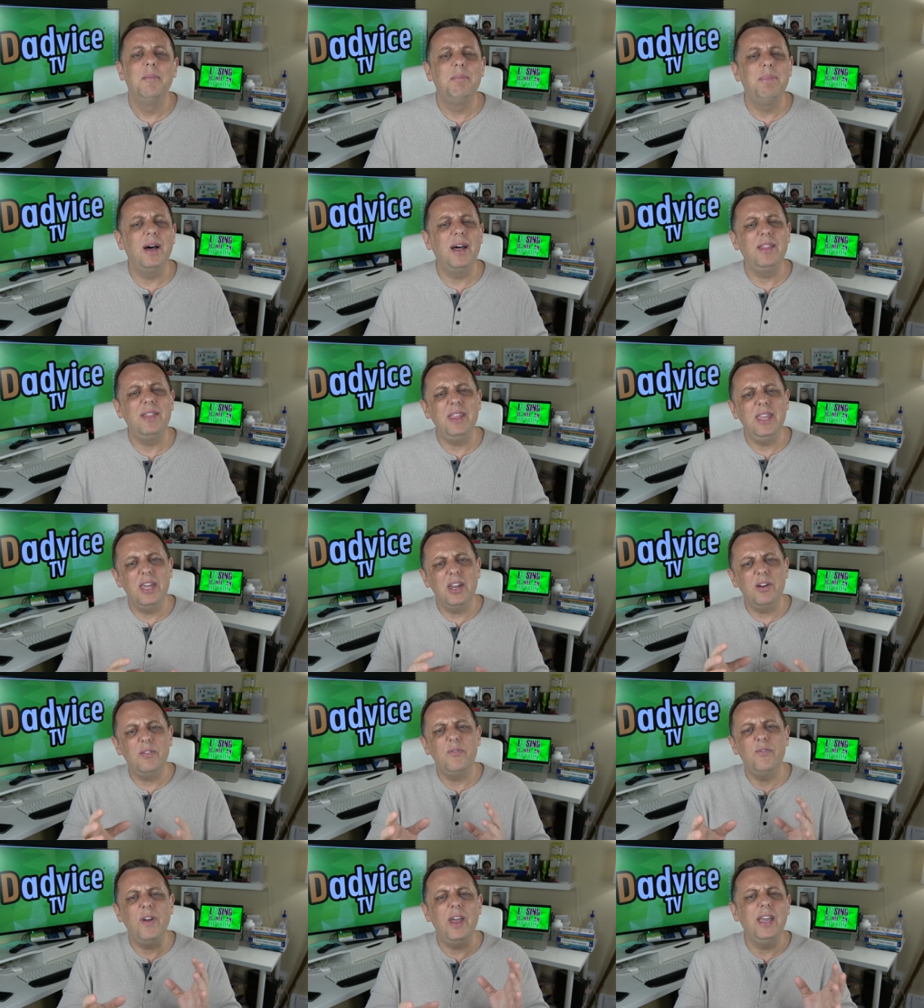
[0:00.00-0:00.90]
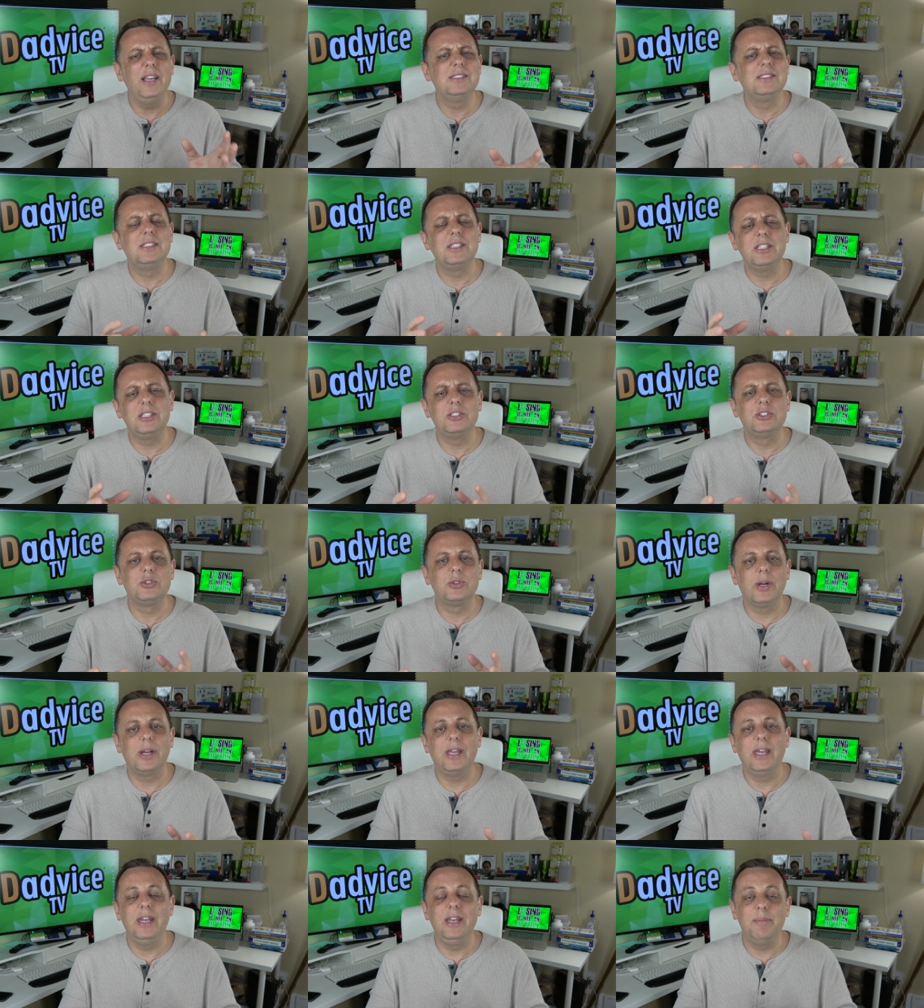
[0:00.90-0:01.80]
But the interface is a little
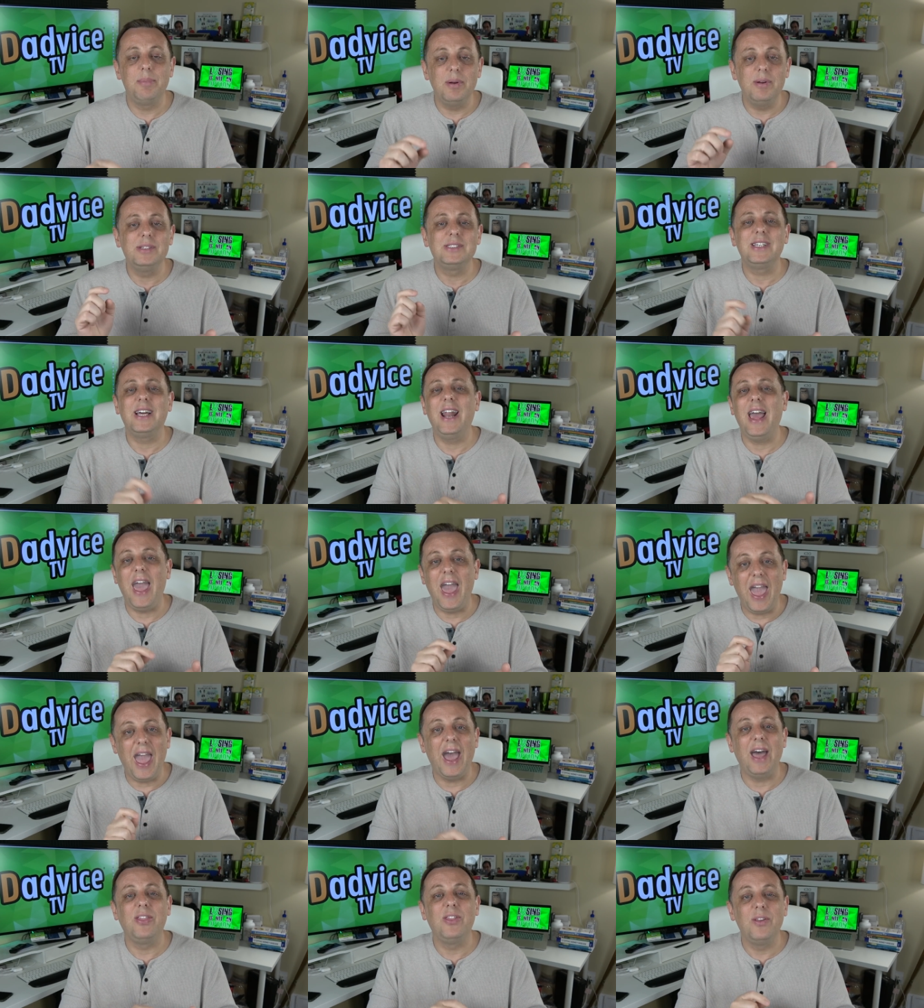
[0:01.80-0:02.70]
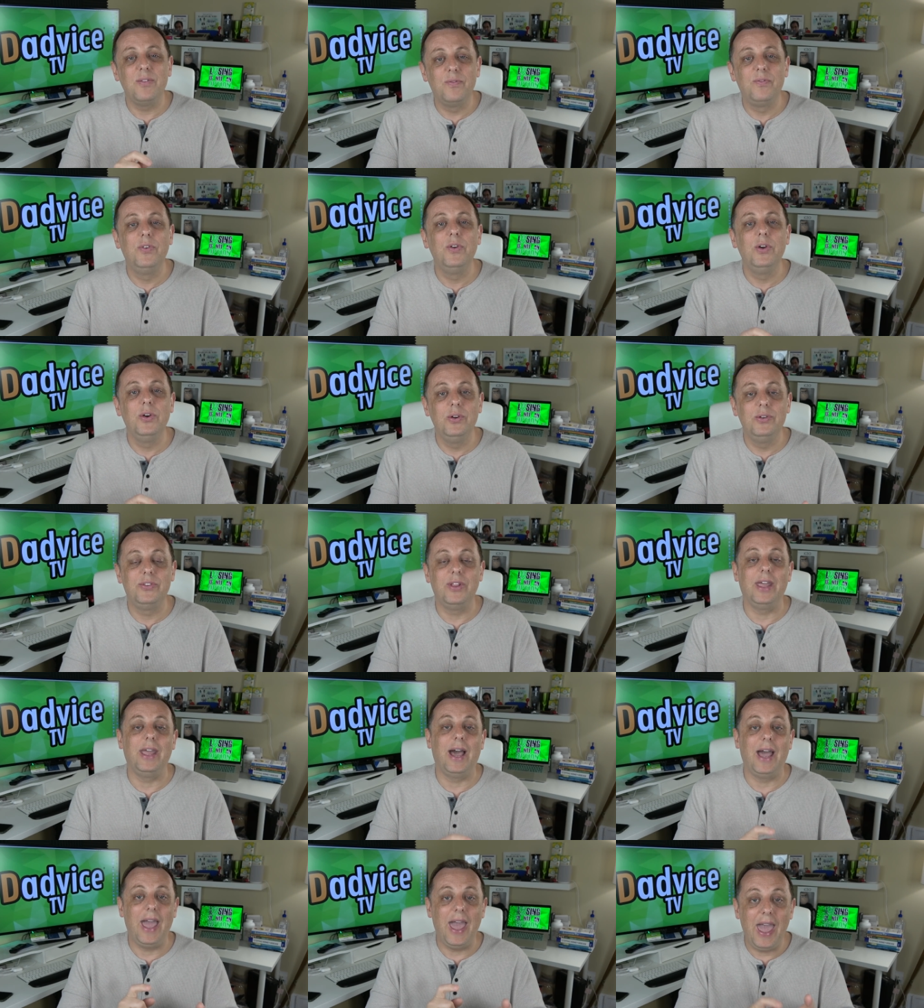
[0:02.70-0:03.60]
tricky, and you pretty much got to add the food,
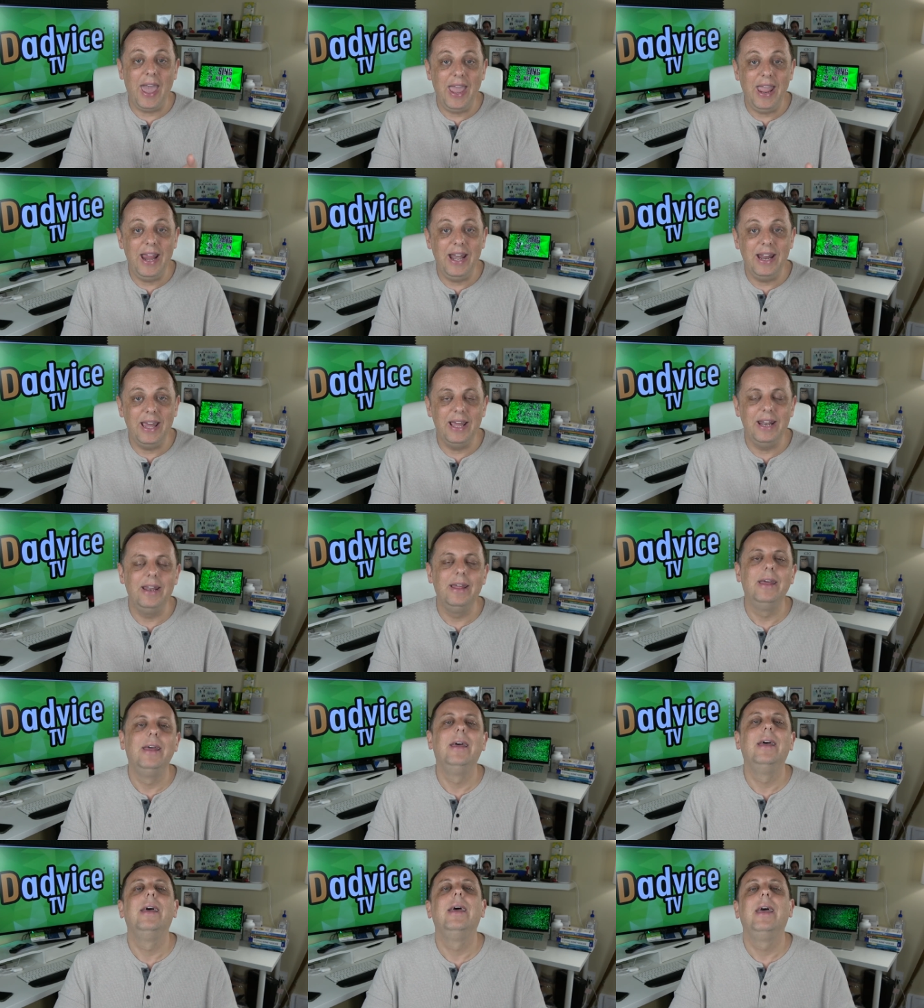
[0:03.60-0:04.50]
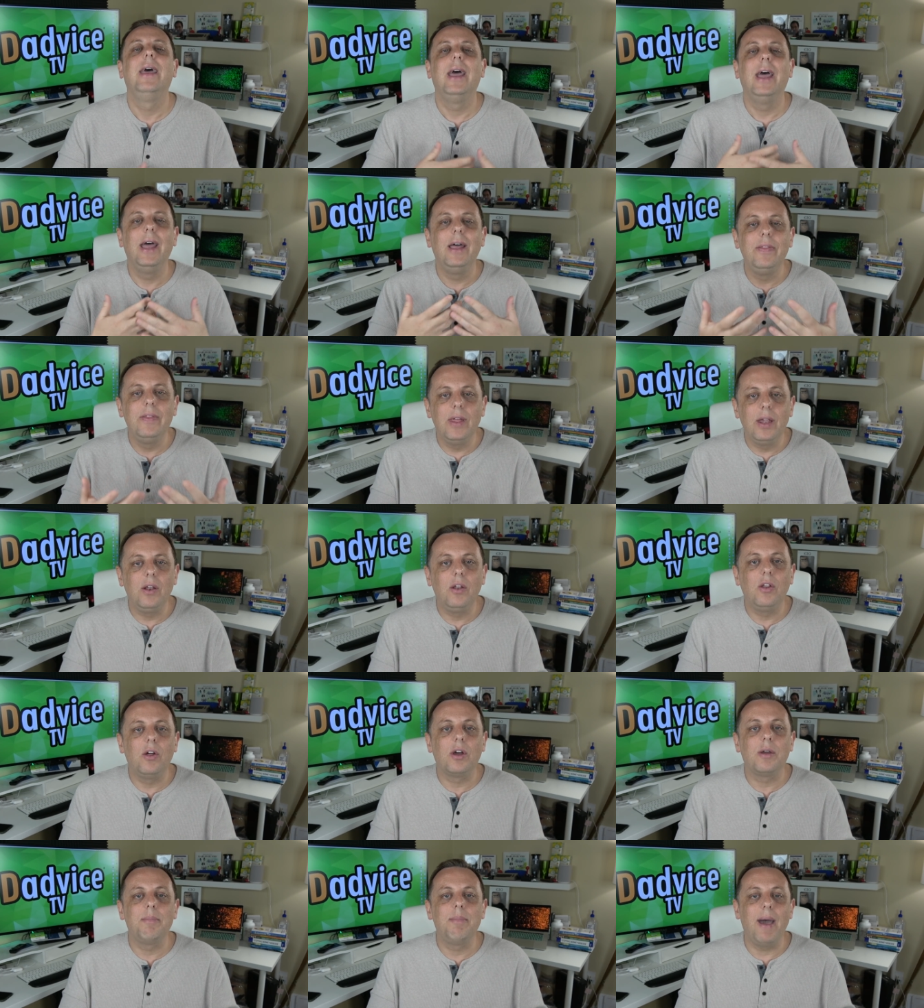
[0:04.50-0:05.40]
say I ate it, and then
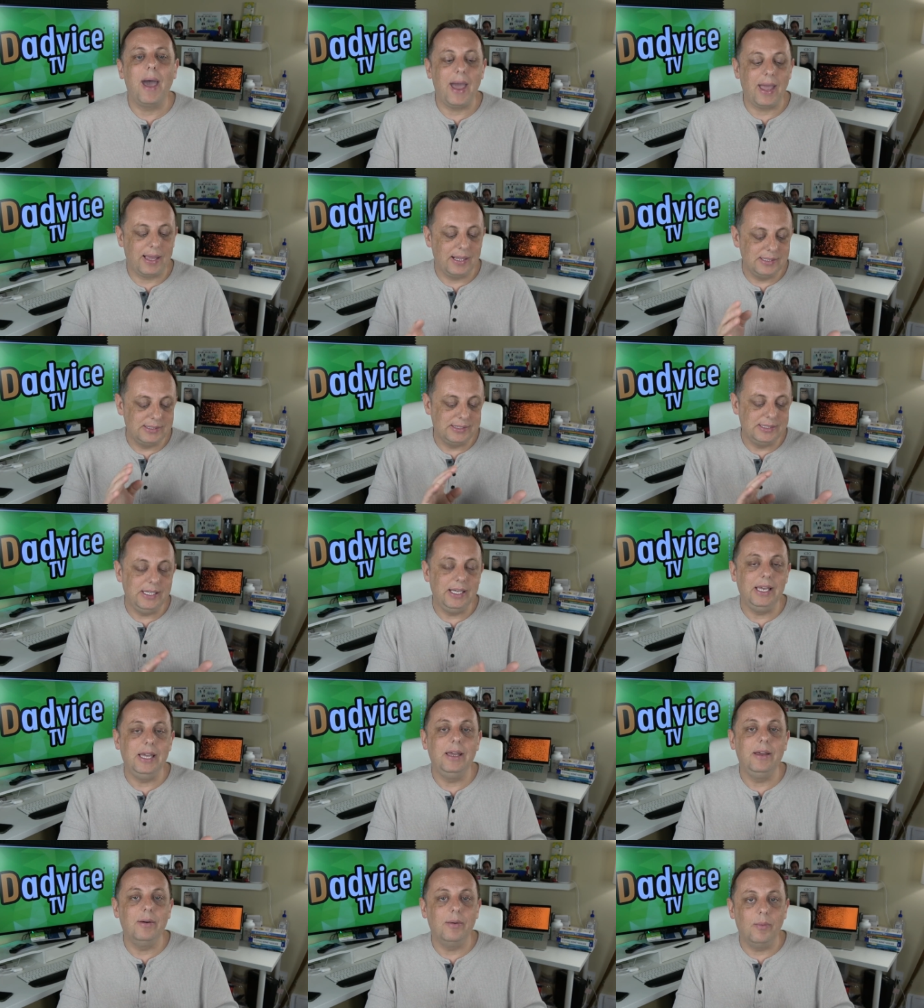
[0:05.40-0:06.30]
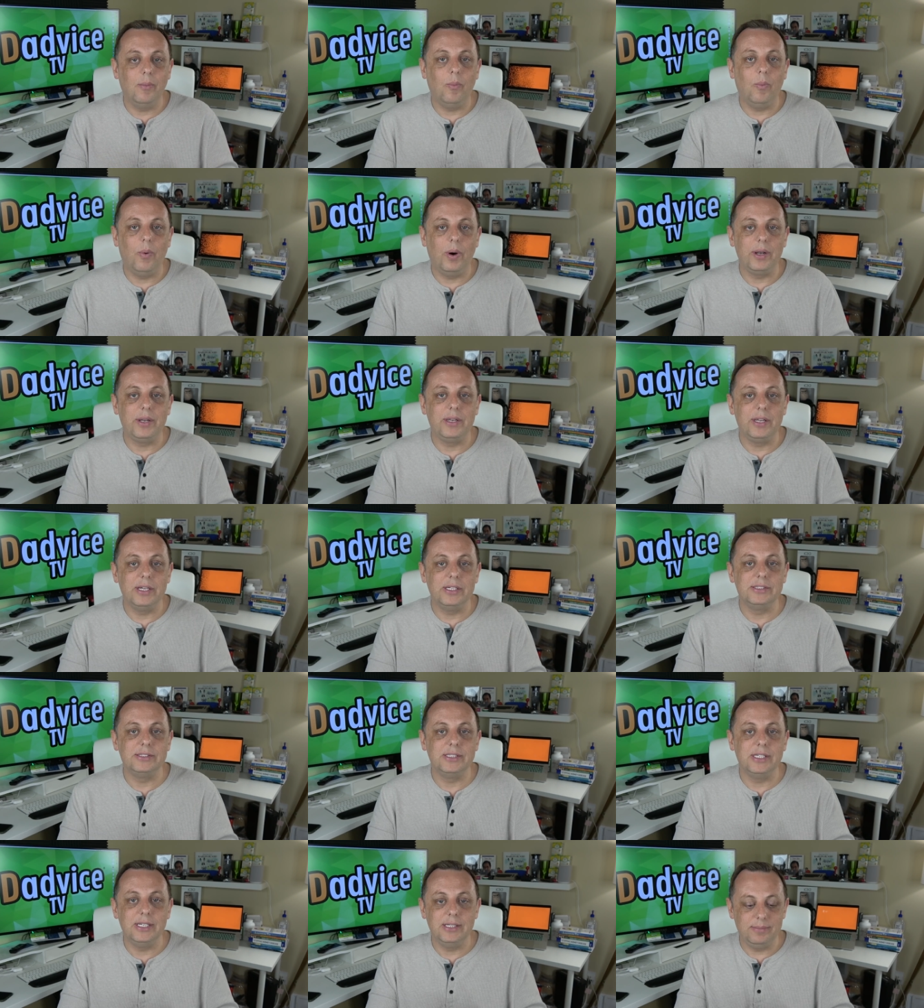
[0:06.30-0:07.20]
look back and see what
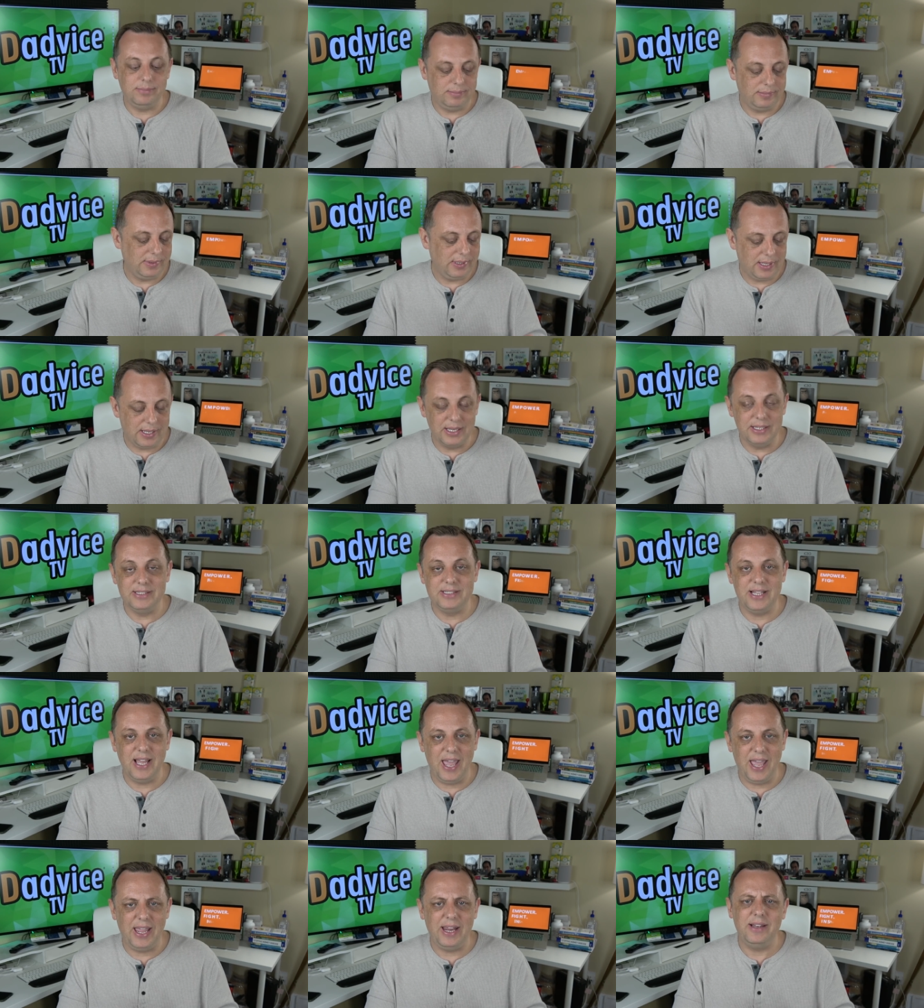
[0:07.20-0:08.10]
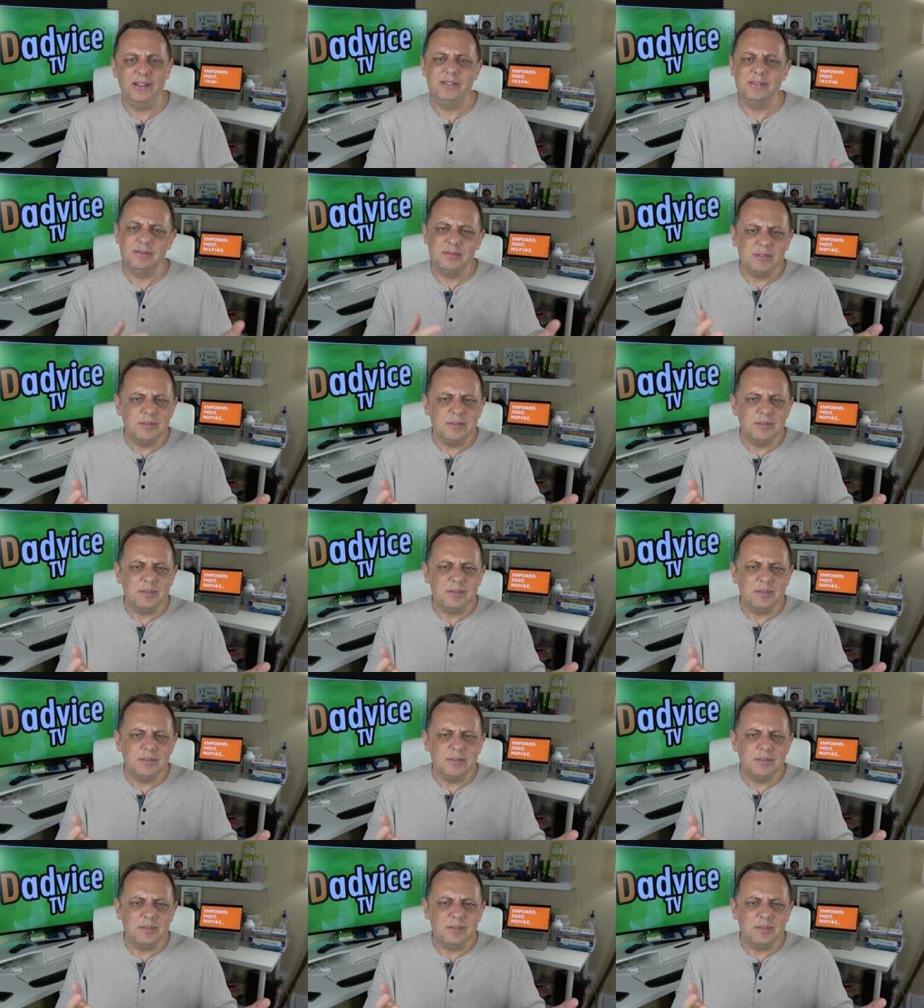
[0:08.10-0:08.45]
does it contain.